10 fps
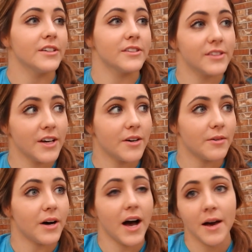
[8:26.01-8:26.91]

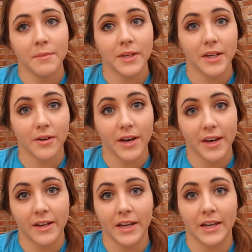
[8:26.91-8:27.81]
So I'm going to go
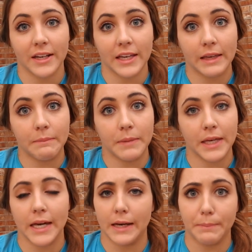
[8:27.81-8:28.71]
ahead and eat
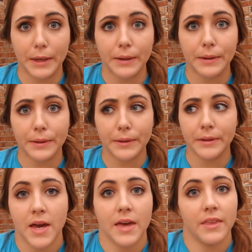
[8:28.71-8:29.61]
me a
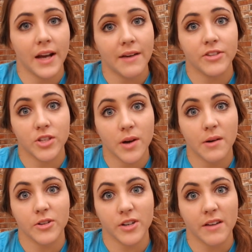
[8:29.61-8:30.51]
burger. And then I have a two
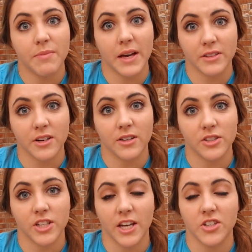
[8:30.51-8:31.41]
hour drive back to
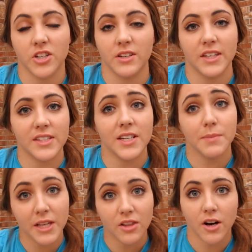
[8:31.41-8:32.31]
College Station. It's going
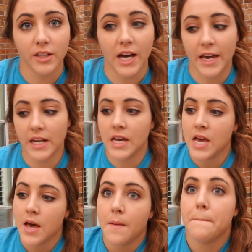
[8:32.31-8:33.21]
to be a long night.
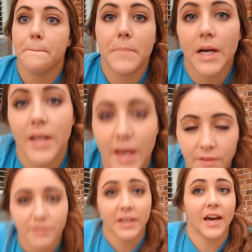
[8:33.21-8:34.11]
But I
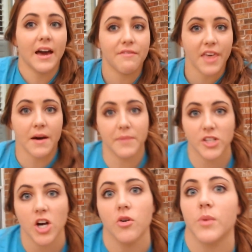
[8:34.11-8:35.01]
don't think I have that
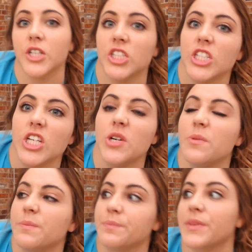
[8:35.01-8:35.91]
much homework to
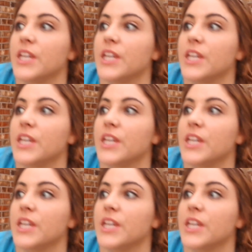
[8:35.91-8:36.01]
do.